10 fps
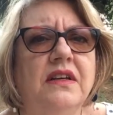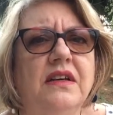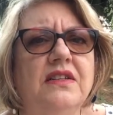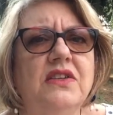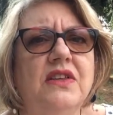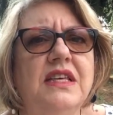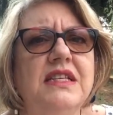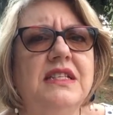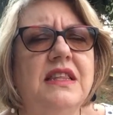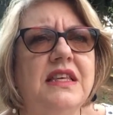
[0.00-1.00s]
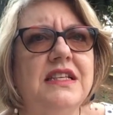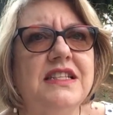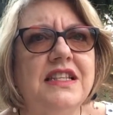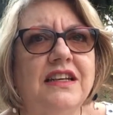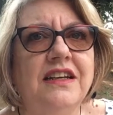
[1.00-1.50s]
And so these are
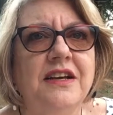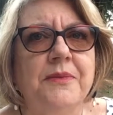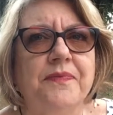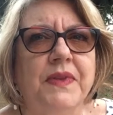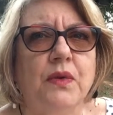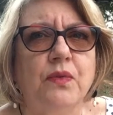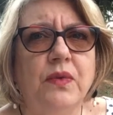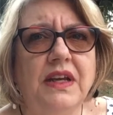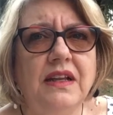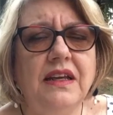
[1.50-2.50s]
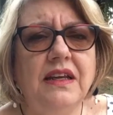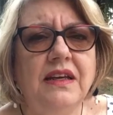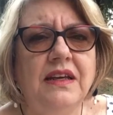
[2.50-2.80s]
things that really